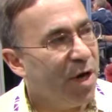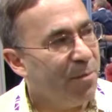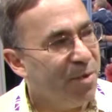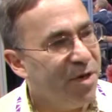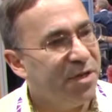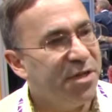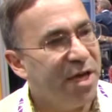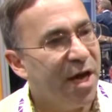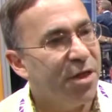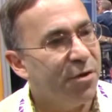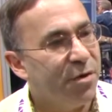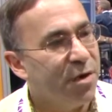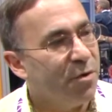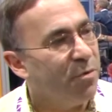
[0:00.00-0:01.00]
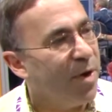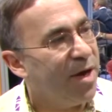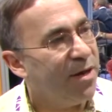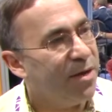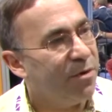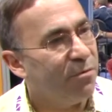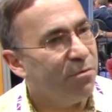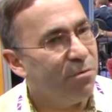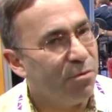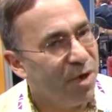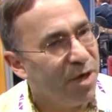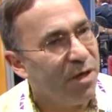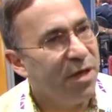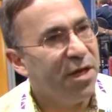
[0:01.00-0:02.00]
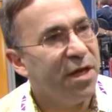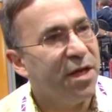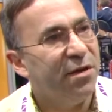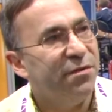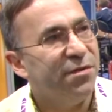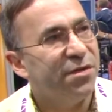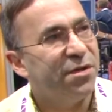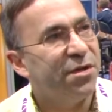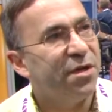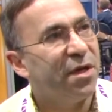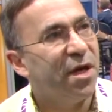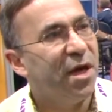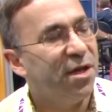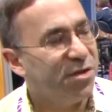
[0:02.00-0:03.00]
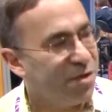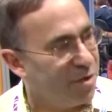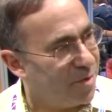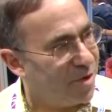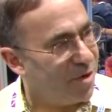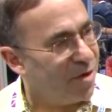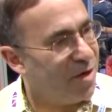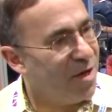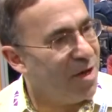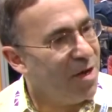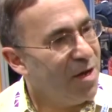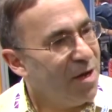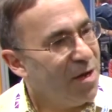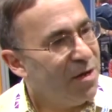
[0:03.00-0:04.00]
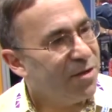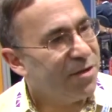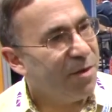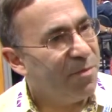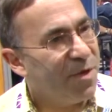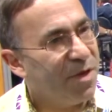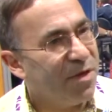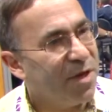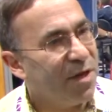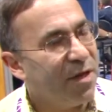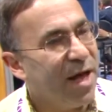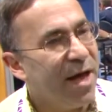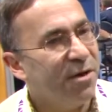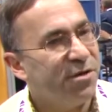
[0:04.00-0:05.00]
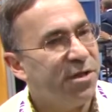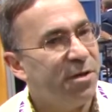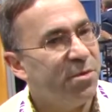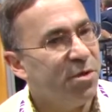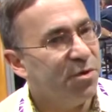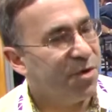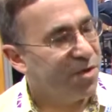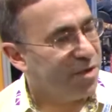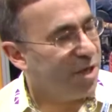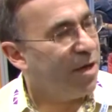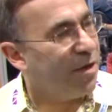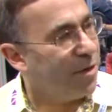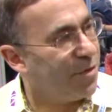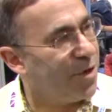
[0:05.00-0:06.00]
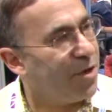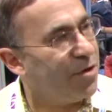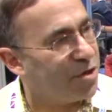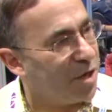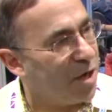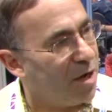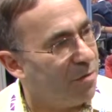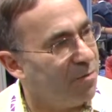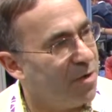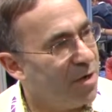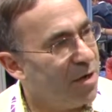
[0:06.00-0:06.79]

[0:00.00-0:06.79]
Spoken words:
to put it together in a way that really gives the customer something that allows them to excel at their job,